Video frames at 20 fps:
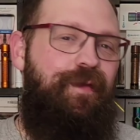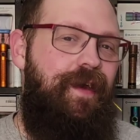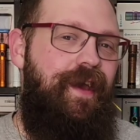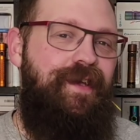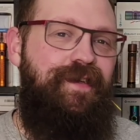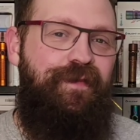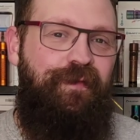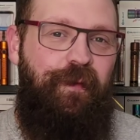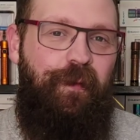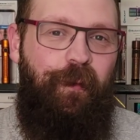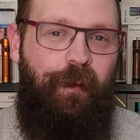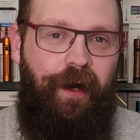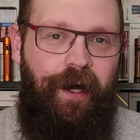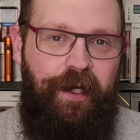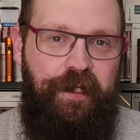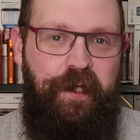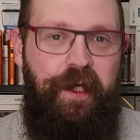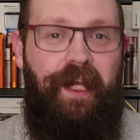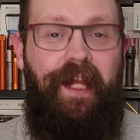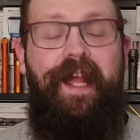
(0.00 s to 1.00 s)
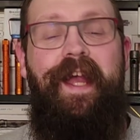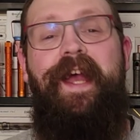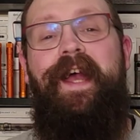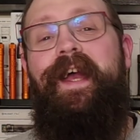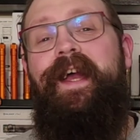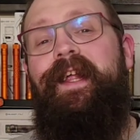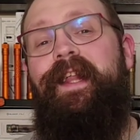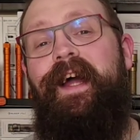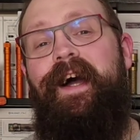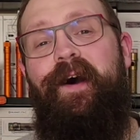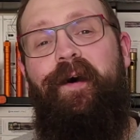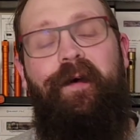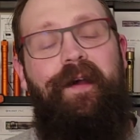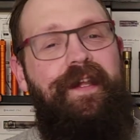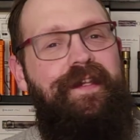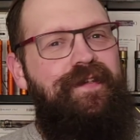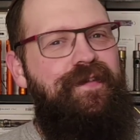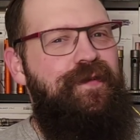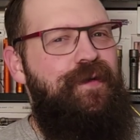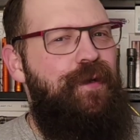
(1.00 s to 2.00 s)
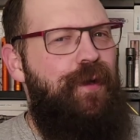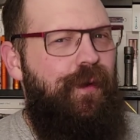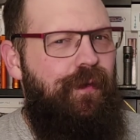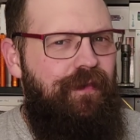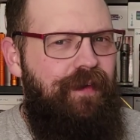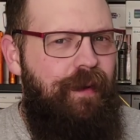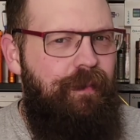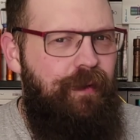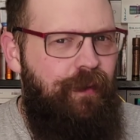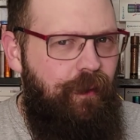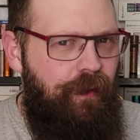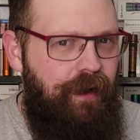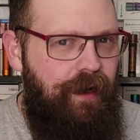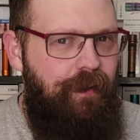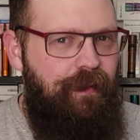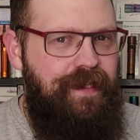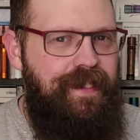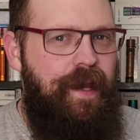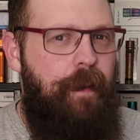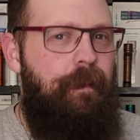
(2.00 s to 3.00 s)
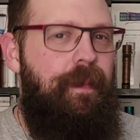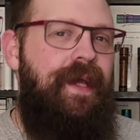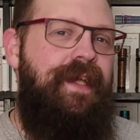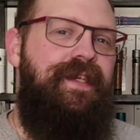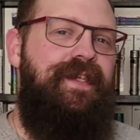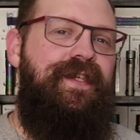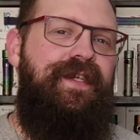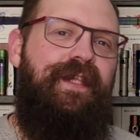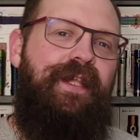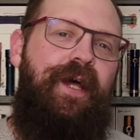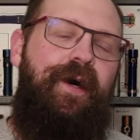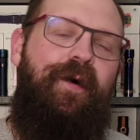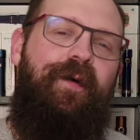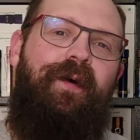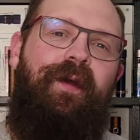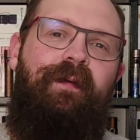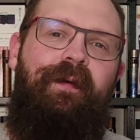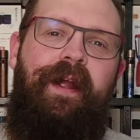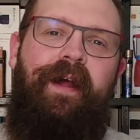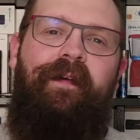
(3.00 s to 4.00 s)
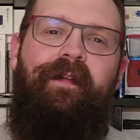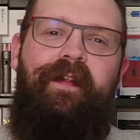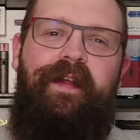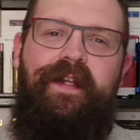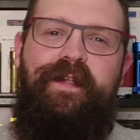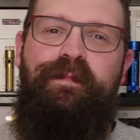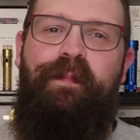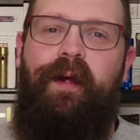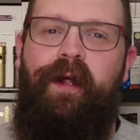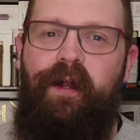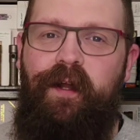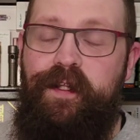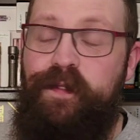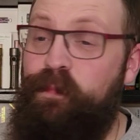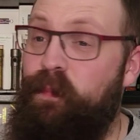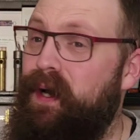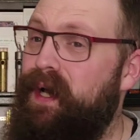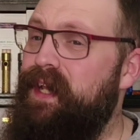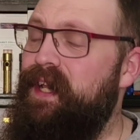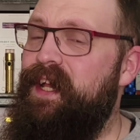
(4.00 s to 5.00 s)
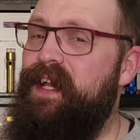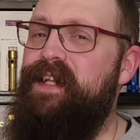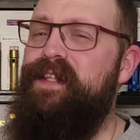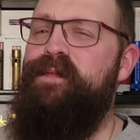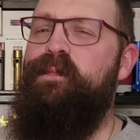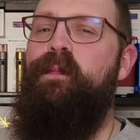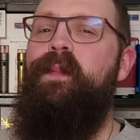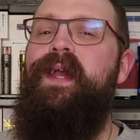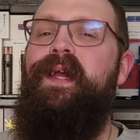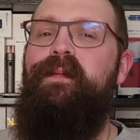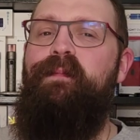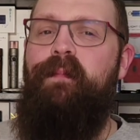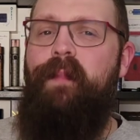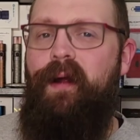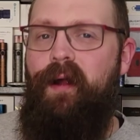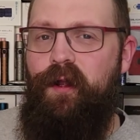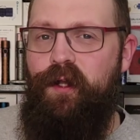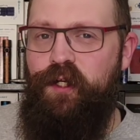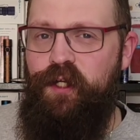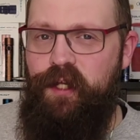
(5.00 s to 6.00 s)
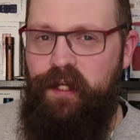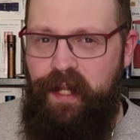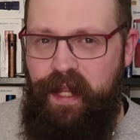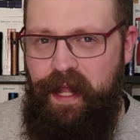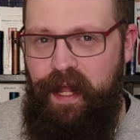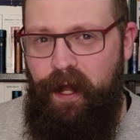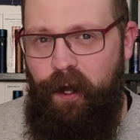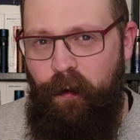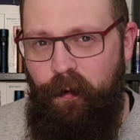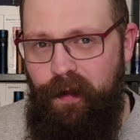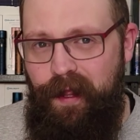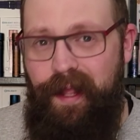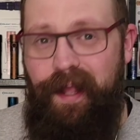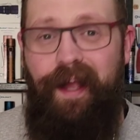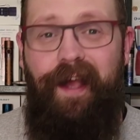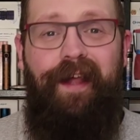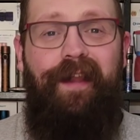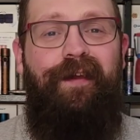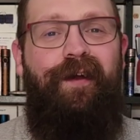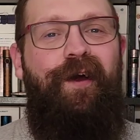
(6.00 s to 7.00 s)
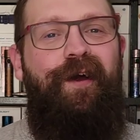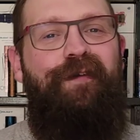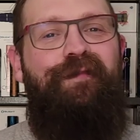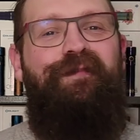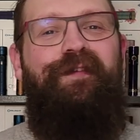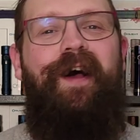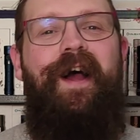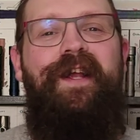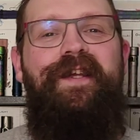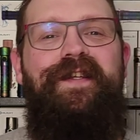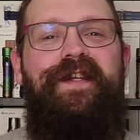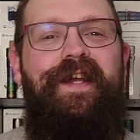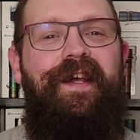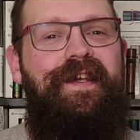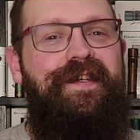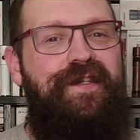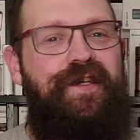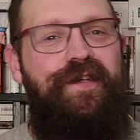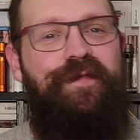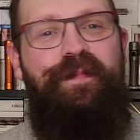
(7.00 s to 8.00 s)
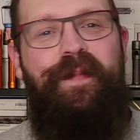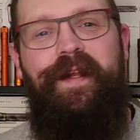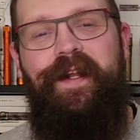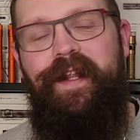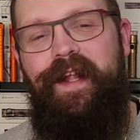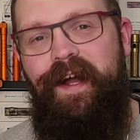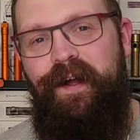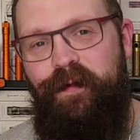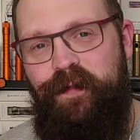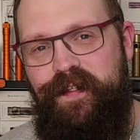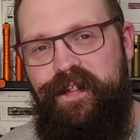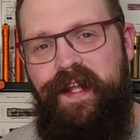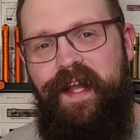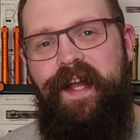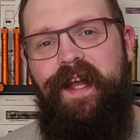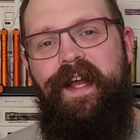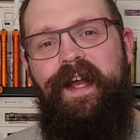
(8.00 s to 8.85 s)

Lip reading: Thanks for watching. Now, it's true, February was a bit slow around these parts, but it's mid-March now, and our flash sale has just been announced.